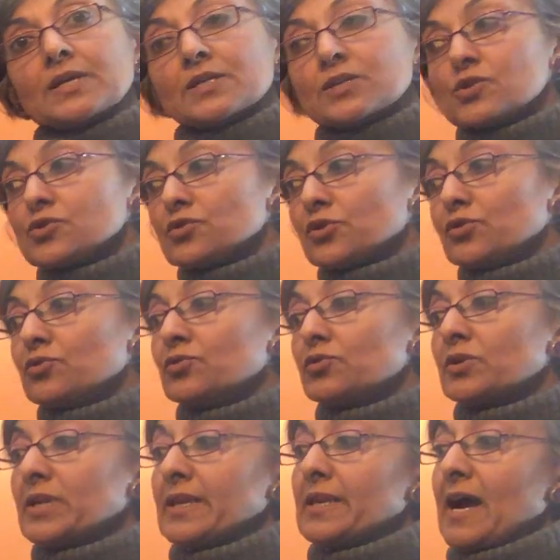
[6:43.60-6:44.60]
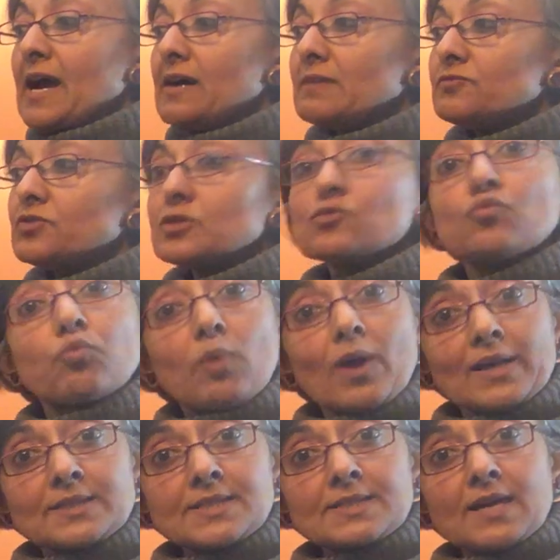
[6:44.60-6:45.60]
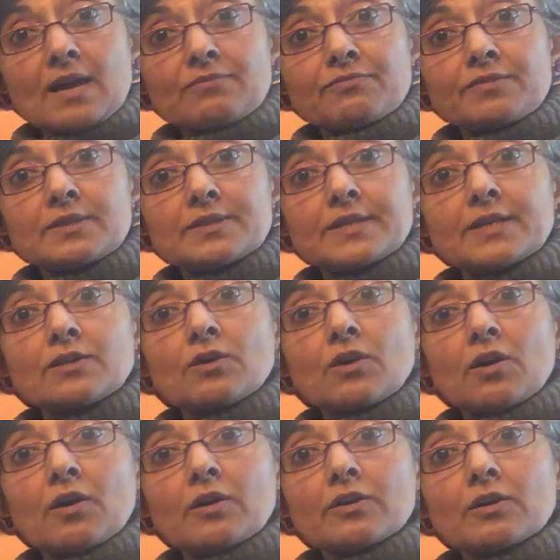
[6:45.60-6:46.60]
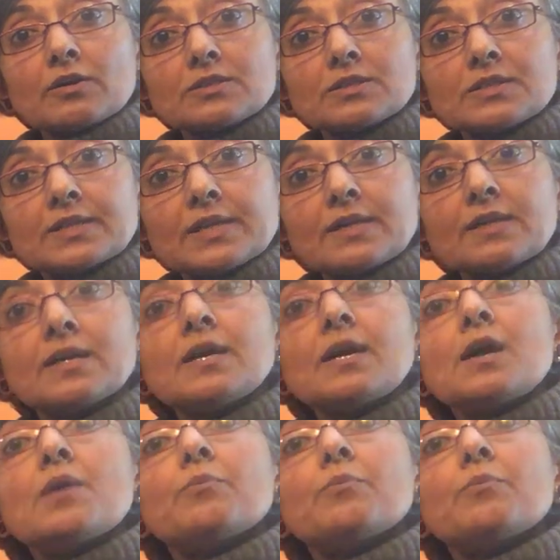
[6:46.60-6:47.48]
So you can have just one scaffolding cord or stick,